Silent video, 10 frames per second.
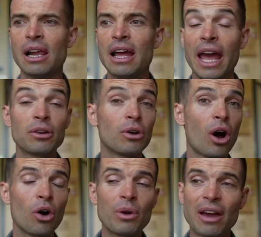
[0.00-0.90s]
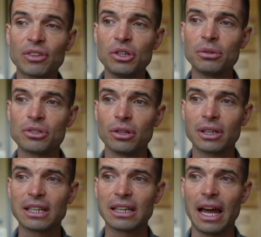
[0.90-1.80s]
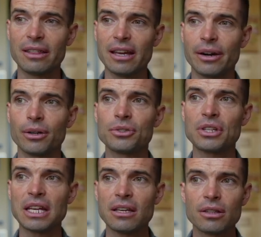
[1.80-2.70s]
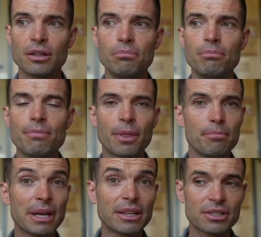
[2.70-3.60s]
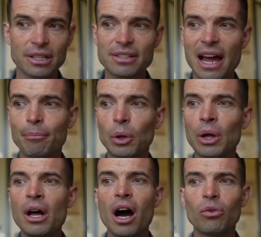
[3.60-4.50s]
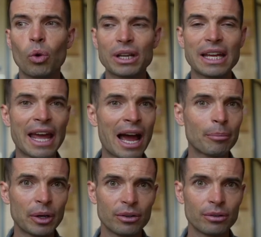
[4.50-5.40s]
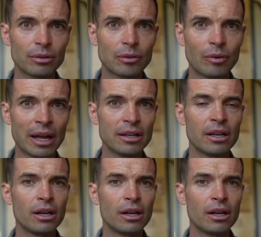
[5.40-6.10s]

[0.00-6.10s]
And all we have to do is look at the Aral Sea, the biggest example of what can happen, right?